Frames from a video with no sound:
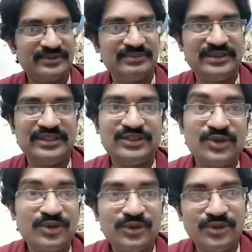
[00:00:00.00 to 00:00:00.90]

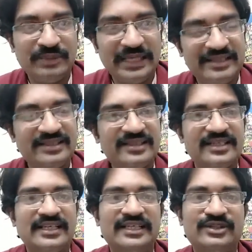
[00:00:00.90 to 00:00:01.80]
not due to milk.
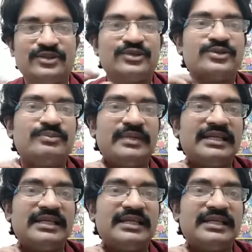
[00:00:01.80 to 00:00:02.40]
It is due to milk